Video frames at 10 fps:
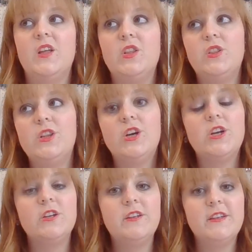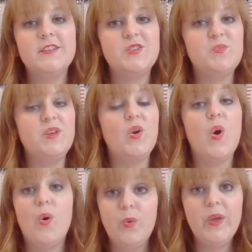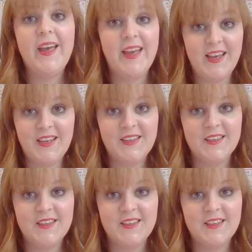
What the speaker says: Learn to be okay